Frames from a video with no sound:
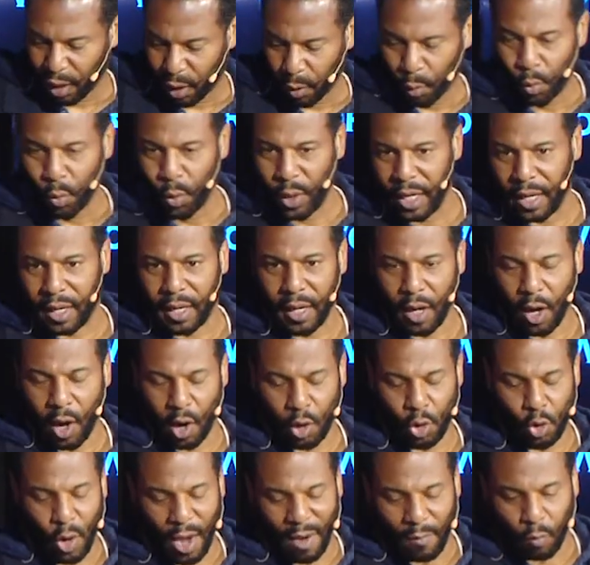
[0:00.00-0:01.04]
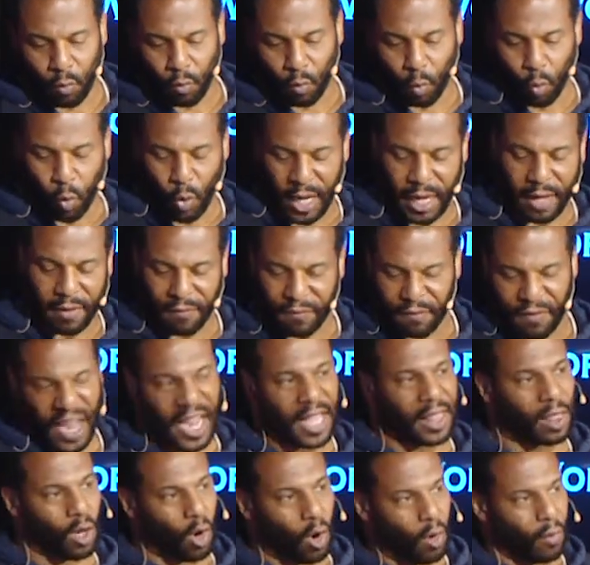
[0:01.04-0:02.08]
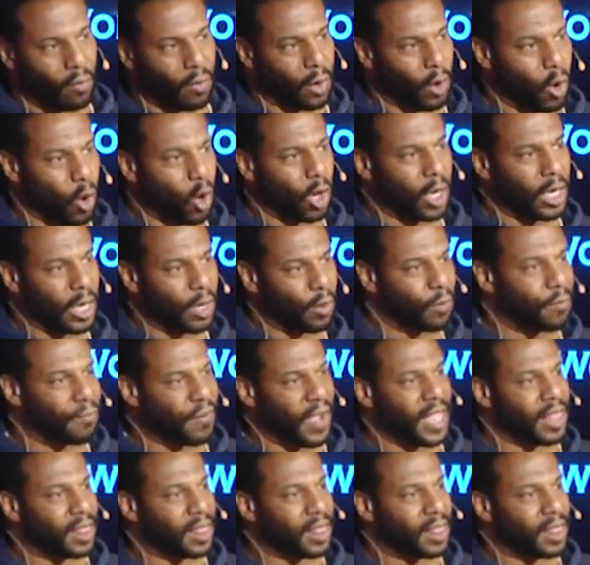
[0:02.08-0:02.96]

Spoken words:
have you have weak faith over or little